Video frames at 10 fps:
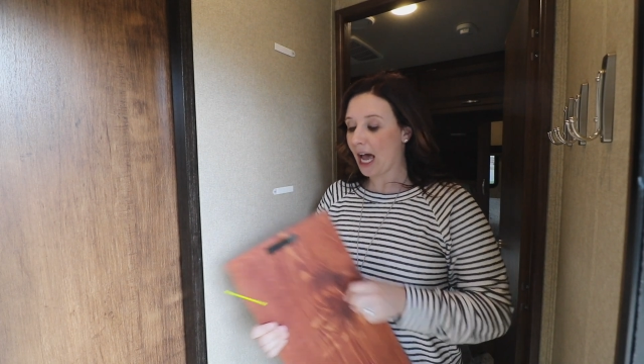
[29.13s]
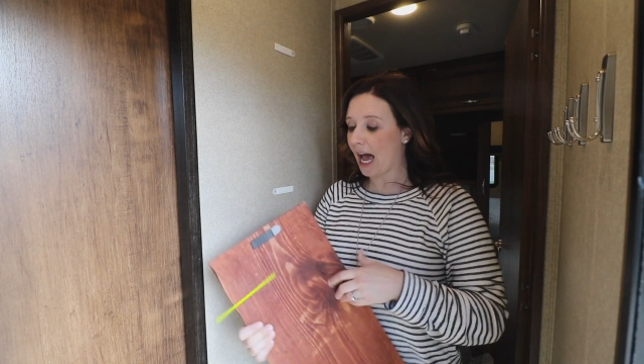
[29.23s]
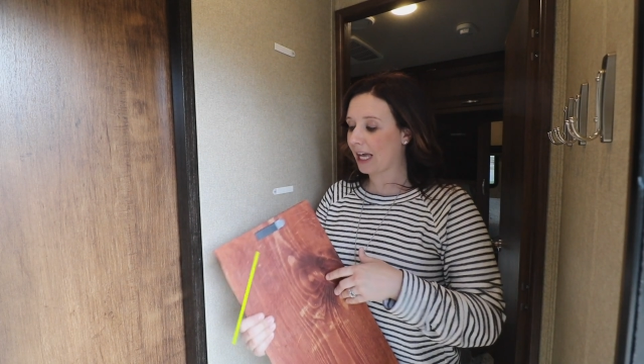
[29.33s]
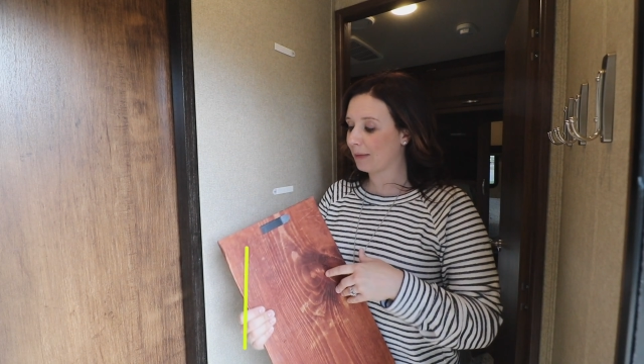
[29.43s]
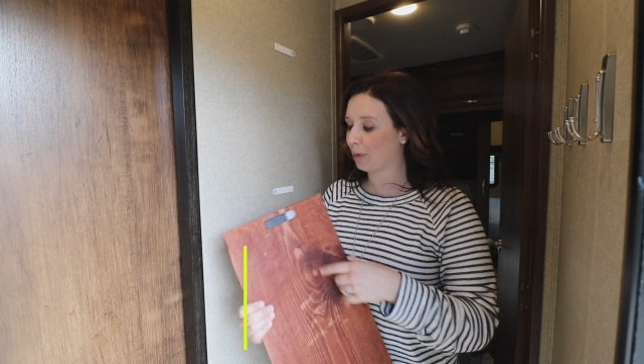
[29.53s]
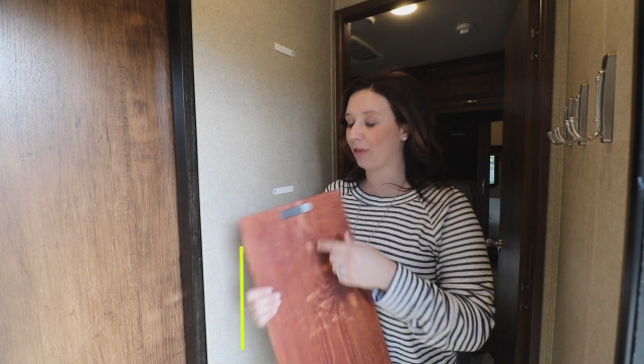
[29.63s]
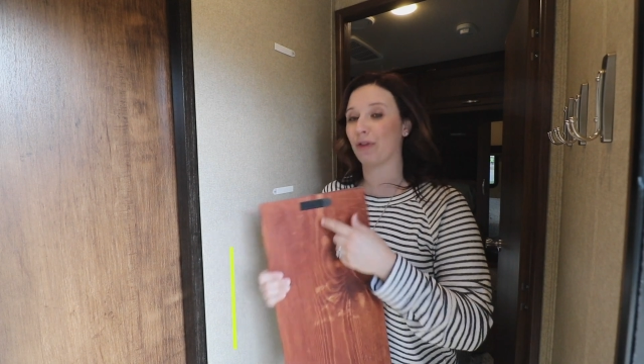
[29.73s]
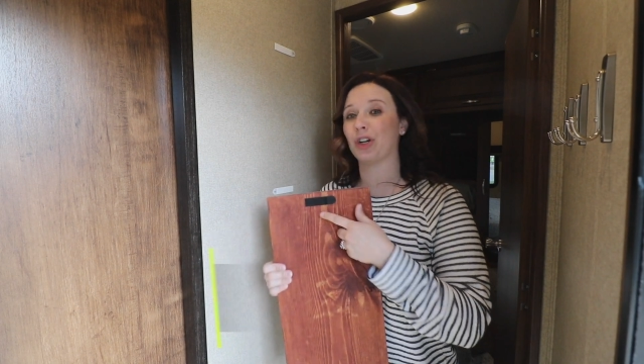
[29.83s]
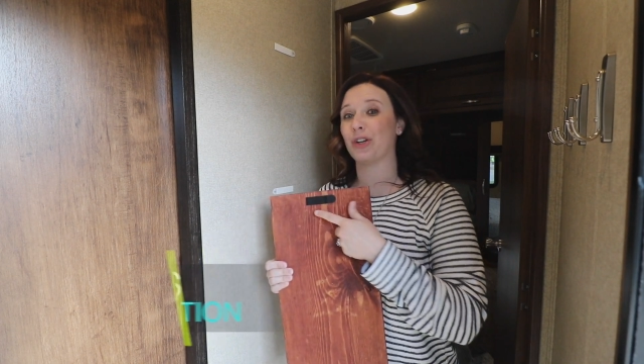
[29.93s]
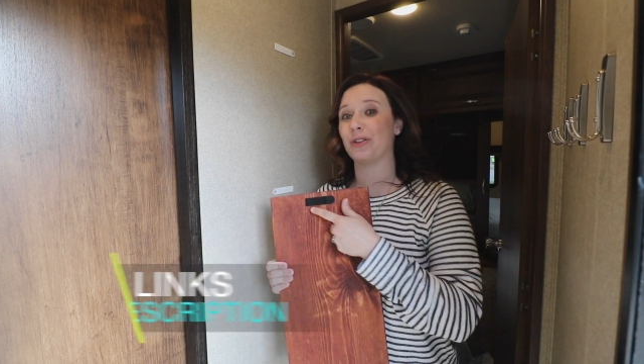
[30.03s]
I
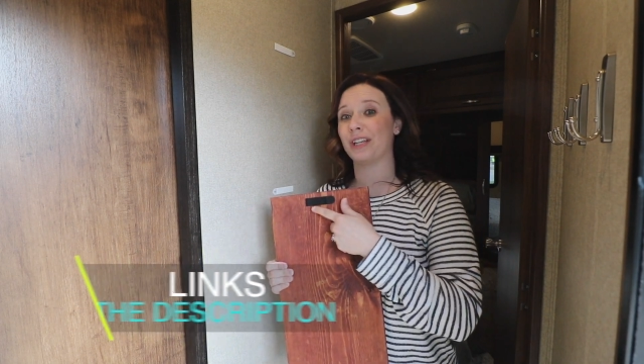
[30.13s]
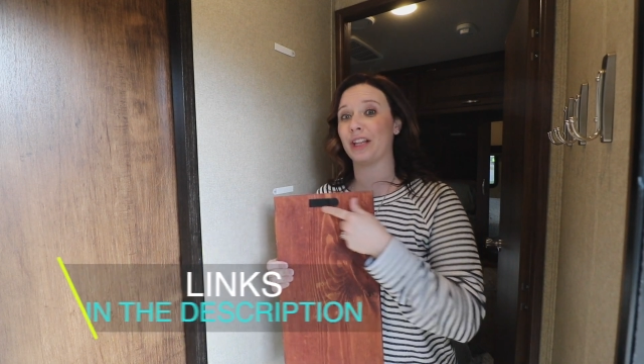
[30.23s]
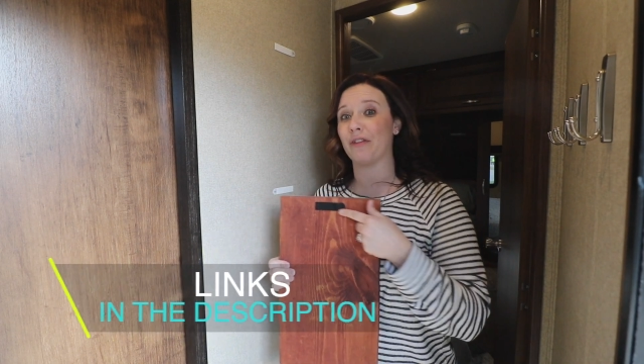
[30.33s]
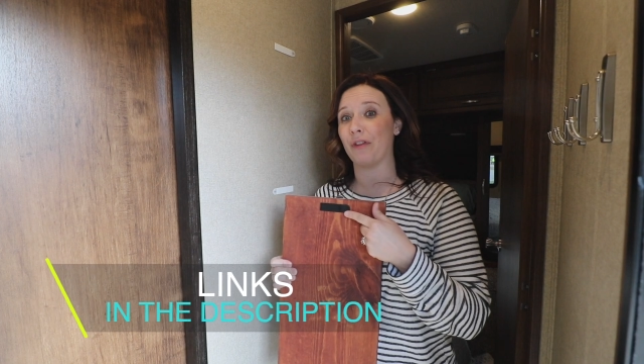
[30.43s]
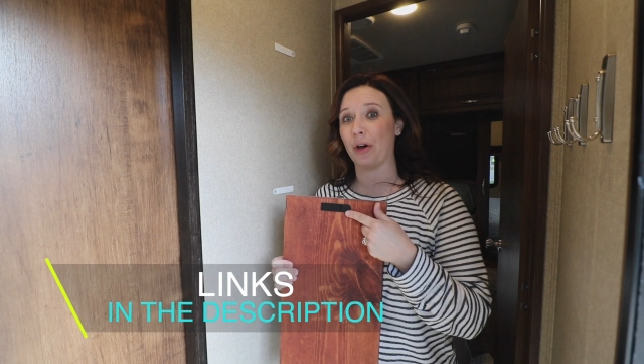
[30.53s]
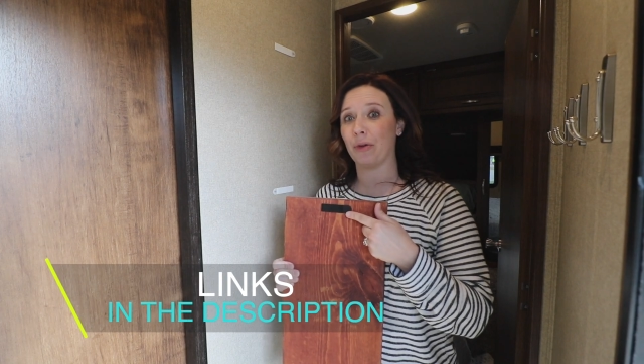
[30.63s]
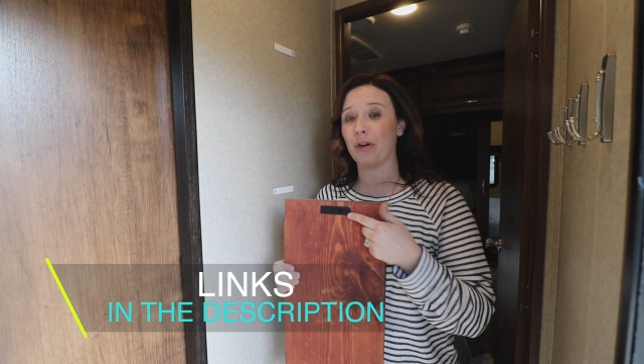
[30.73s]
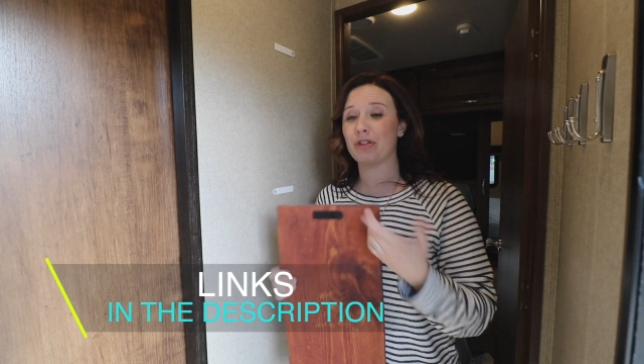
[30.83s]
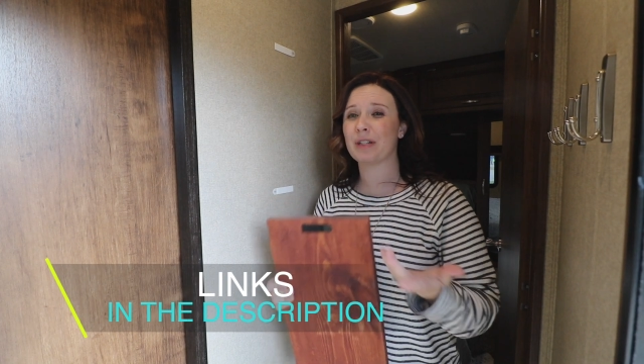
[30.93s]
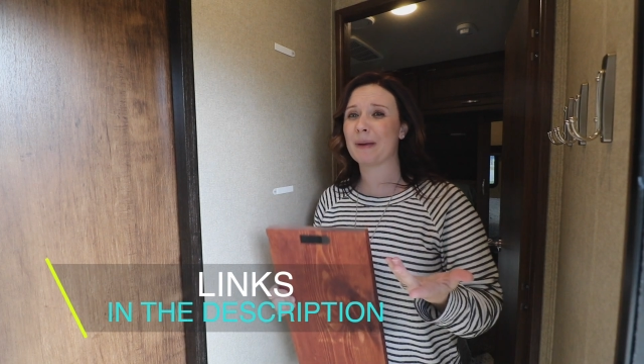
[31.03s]
prefer using the
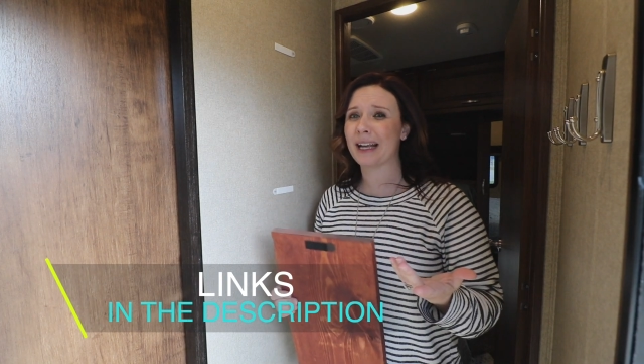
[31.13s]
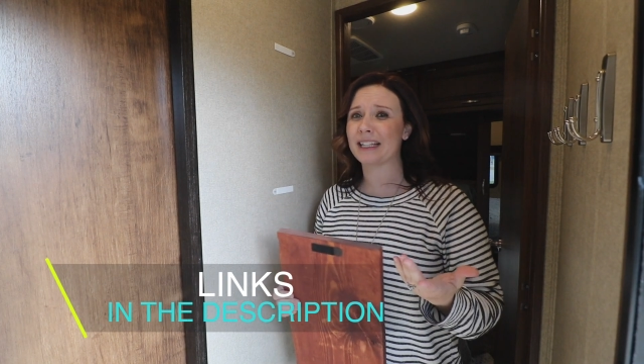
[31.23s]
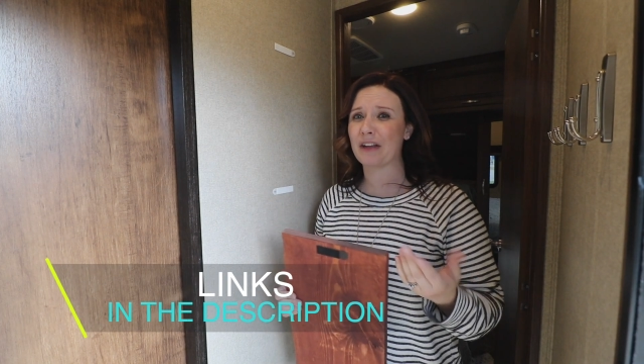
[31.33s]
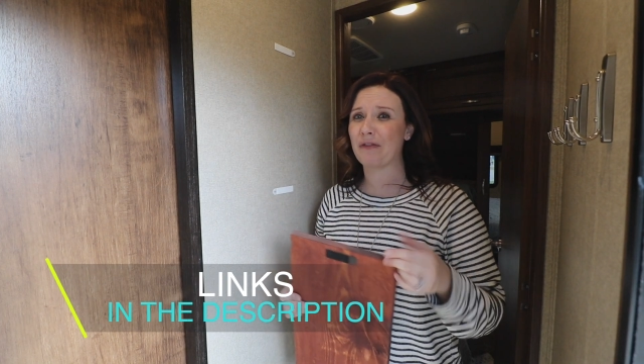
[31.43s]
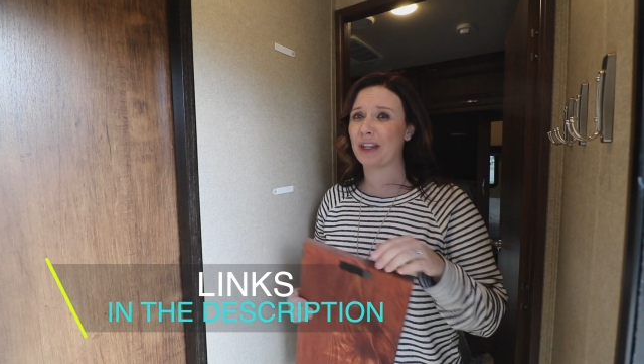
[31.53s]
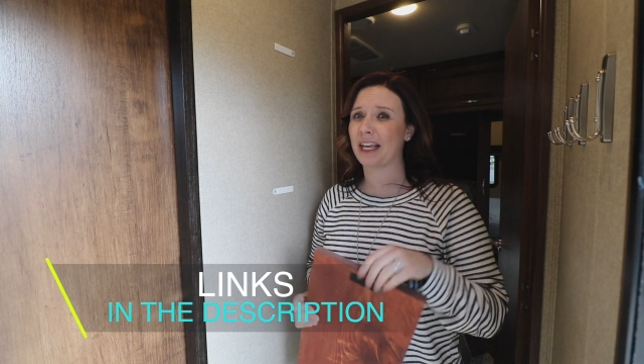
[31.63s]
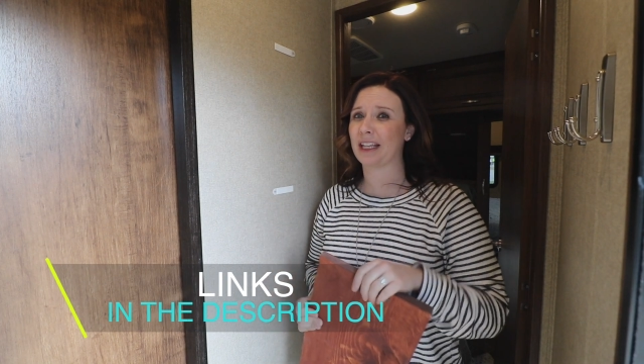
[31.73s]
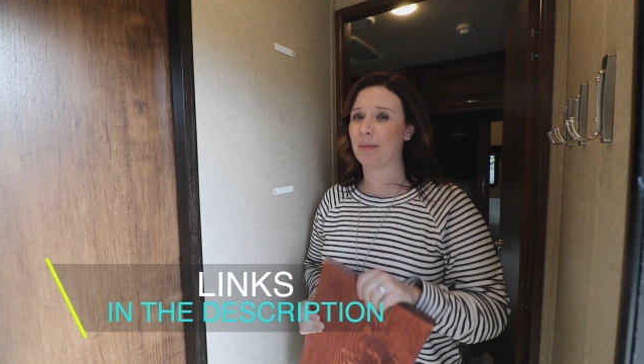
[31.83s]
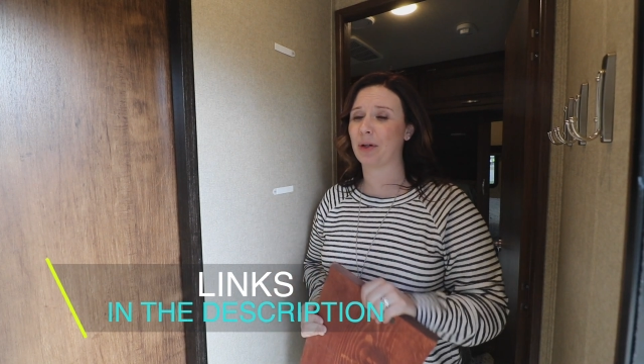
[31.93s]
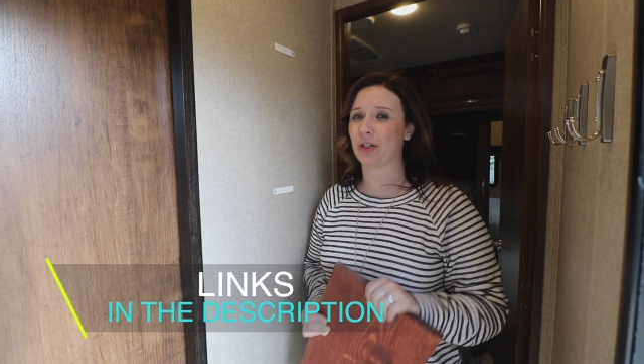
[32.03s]
Velcro just because I feel like
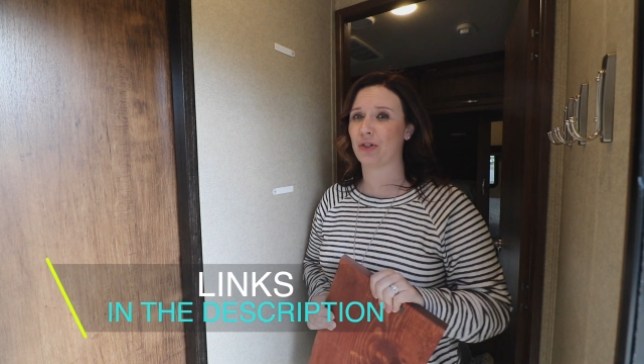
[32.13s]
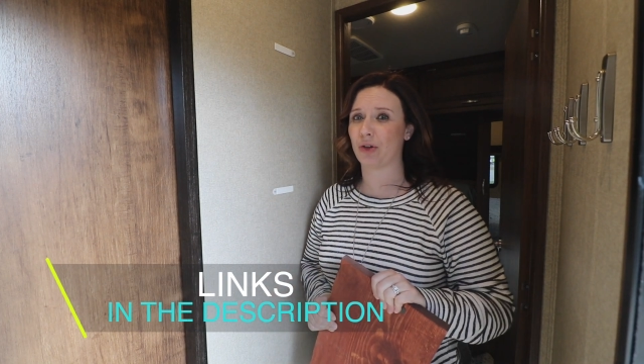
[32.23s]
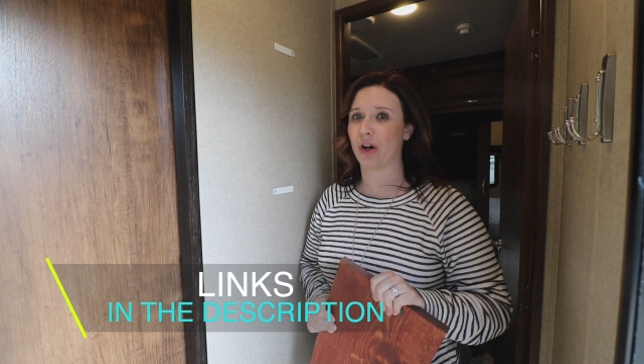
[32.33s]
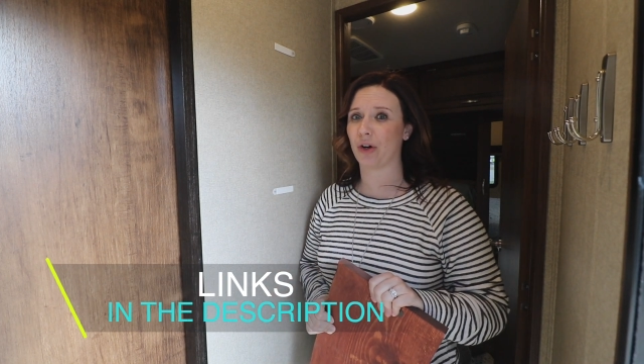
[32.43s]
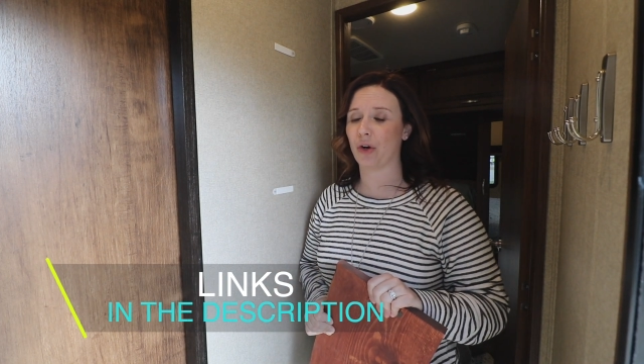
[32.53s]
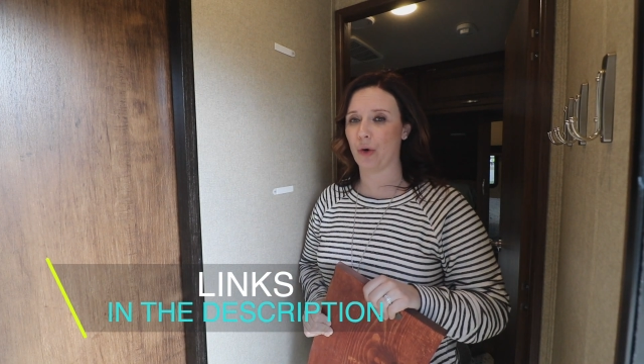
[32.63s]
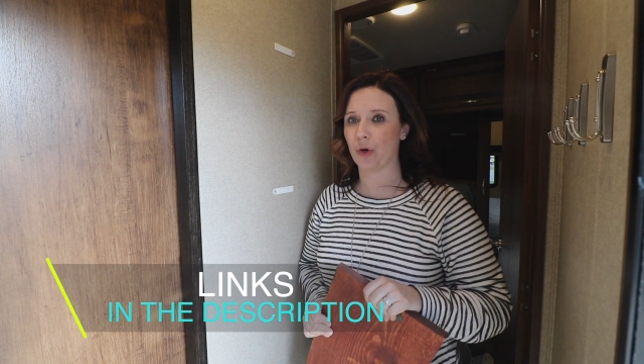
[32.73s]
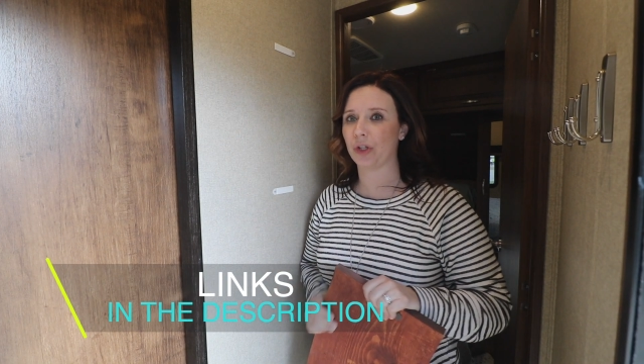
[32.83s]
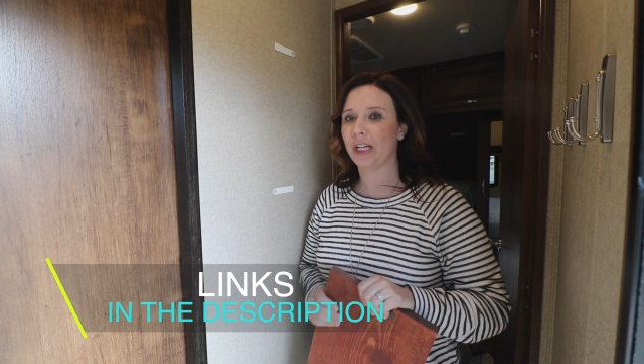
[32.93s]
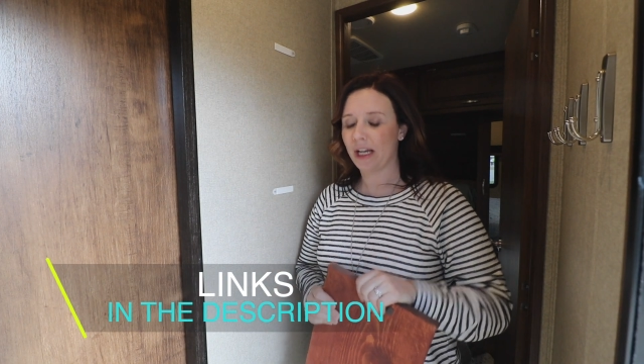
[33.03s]
they put a stronger
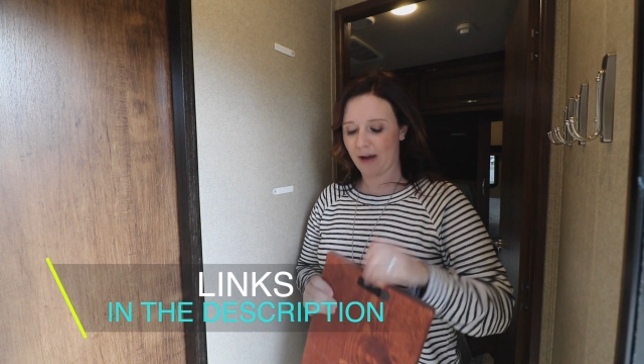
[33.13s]
hold